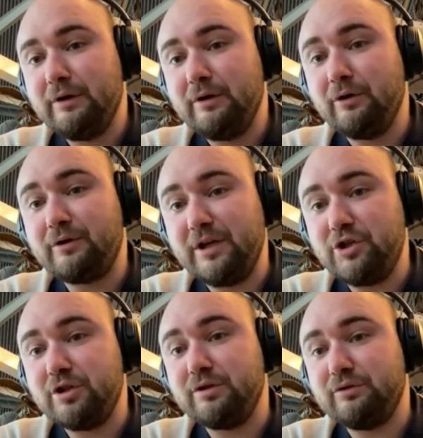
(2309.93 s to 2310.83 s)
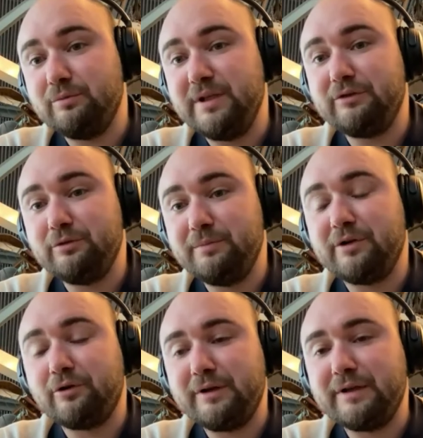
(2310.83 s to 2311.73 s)
location to be to be
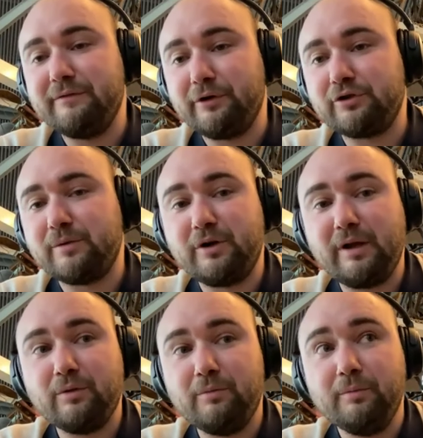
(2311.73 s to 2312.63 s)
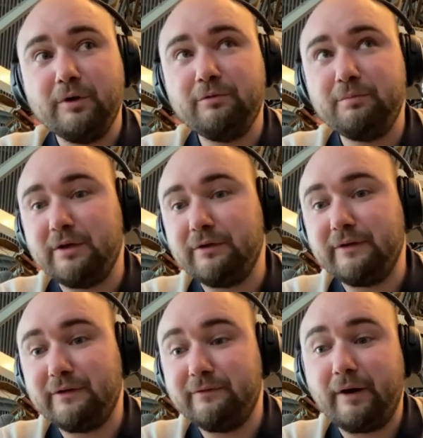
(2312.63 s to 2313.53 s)
growing Gewürztraminer at the moment because
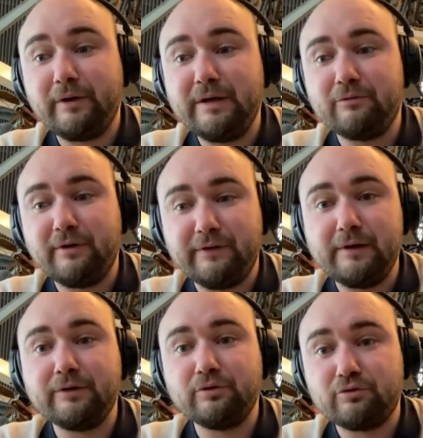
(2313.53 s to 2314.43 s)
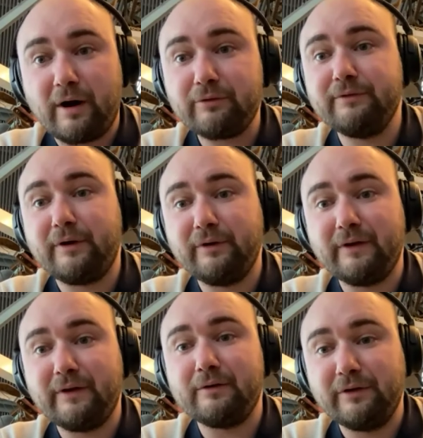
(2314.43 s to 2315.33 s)
it's very resilient to drought, very
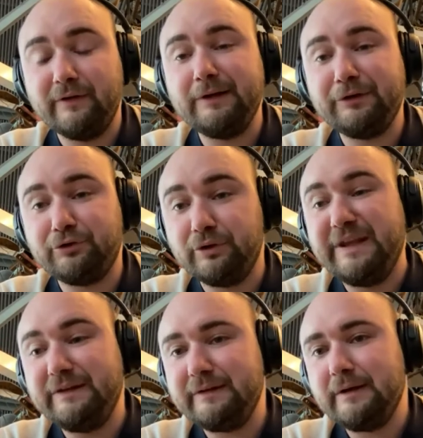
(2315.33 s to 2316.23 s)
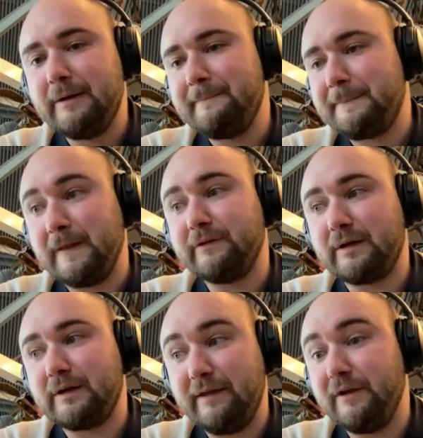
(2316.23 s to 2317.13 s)
resilient to heat, it's
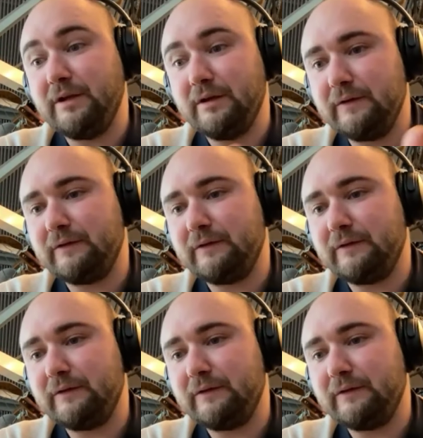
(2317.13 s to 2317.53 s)
a clay vineyard.